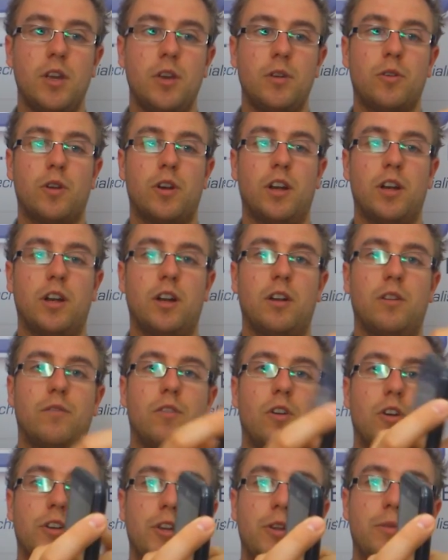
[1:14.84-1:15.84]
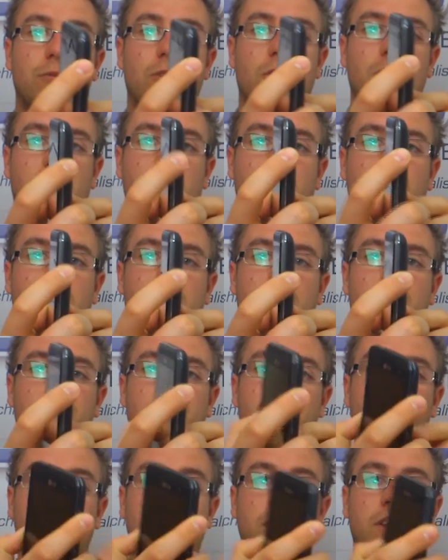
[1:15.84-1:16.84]
Got a little volume rocker here.
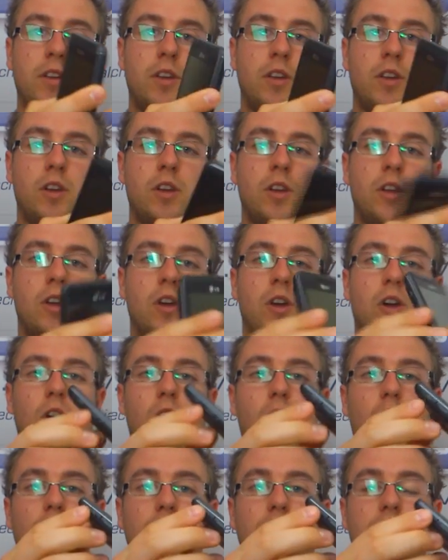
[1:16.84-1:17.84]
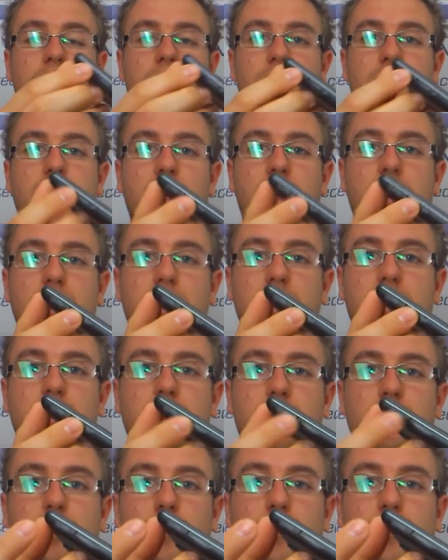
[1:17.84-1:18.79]
On the side